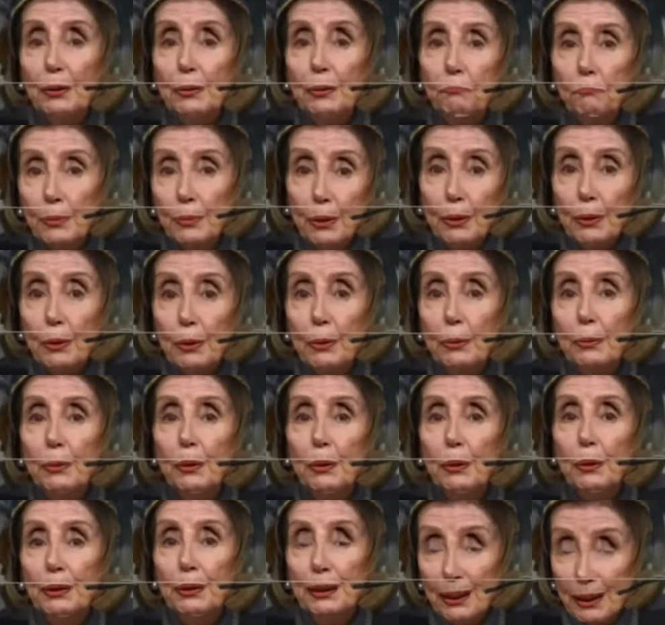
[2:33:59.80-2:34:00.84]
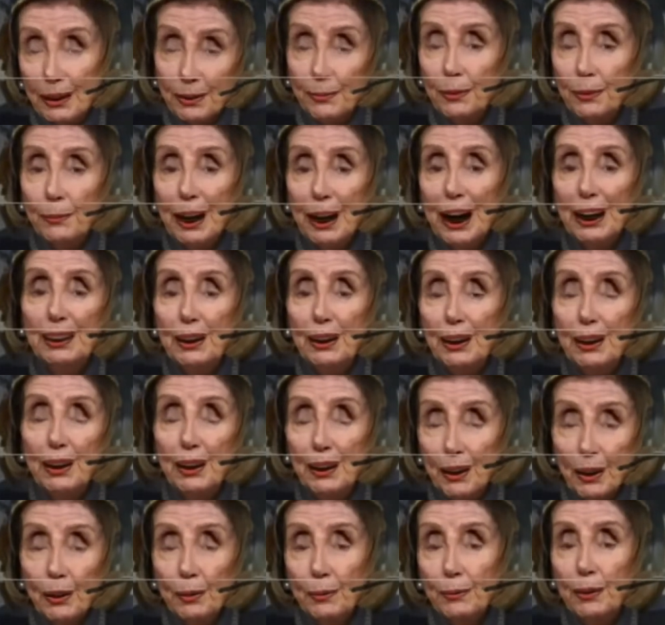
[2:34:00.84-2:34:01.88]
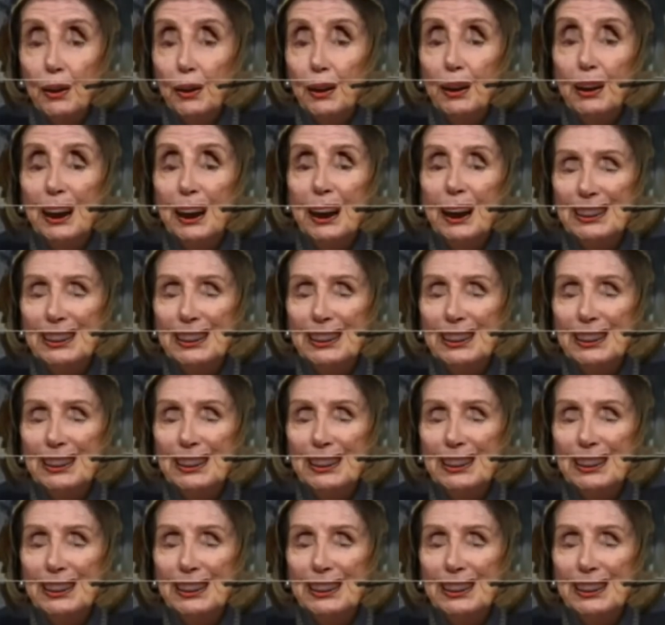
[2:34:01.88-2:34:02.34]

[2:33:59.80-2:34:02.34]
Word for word: you know, giving back to the community.